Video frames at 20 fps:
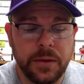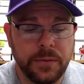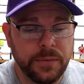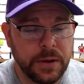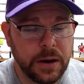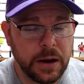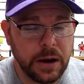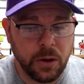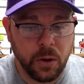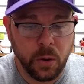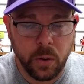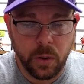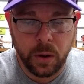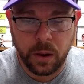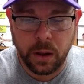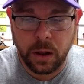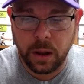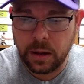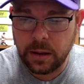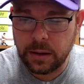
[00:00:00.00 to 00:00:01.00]
Very
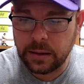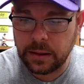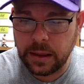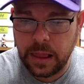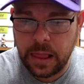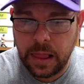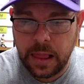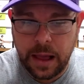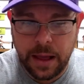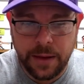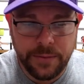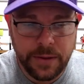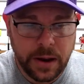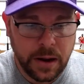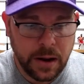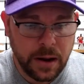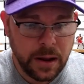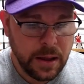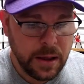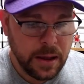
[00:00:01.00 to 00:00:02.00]
cool. Love
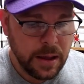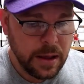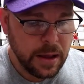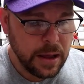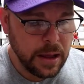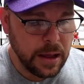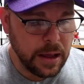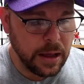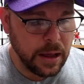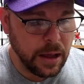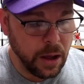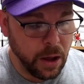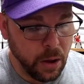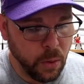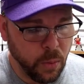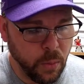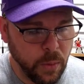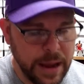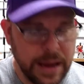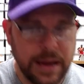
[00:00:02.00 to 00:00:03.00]
it. Uh,
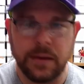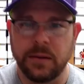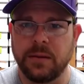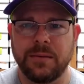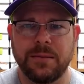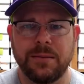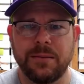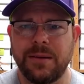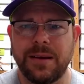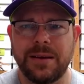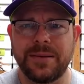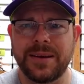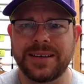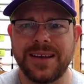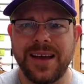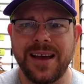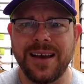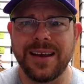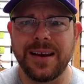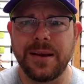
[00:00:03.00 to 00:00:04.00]
oh, wait. What am
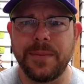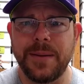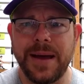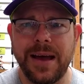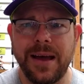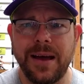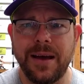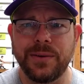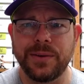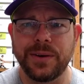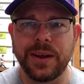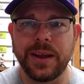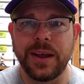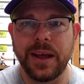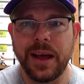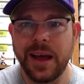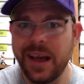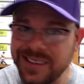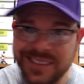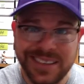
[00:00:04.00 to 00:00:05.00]
I talking about?
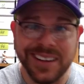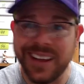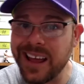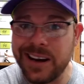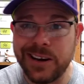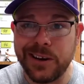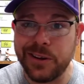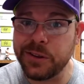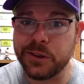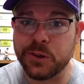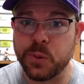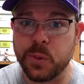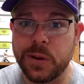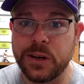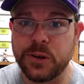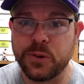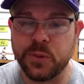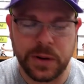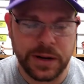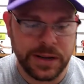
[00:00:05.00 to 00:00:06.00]
I still got to do the
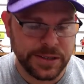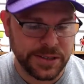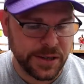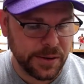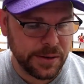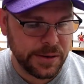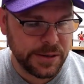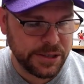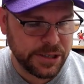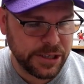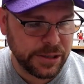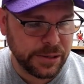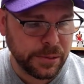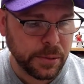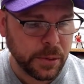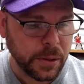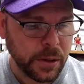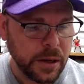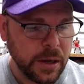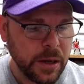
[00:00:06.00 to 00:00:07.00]
2020 series
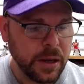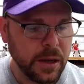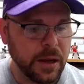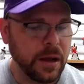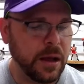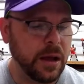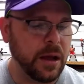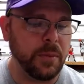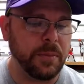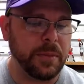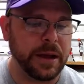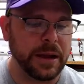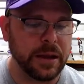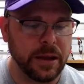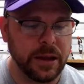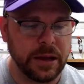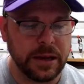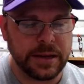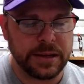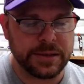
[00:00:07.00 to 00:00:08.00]
too. Oh my
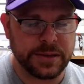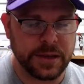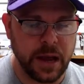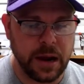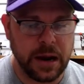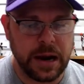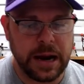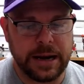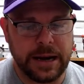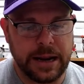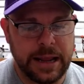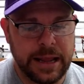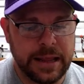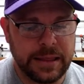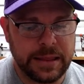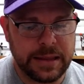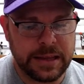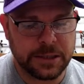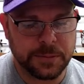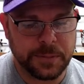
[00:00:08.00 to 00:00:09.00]
goodness. All right,
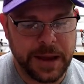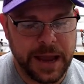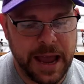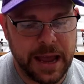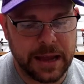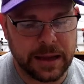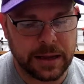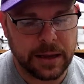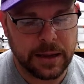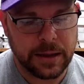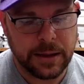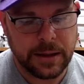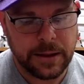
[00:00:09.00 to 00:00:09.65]
in this pack,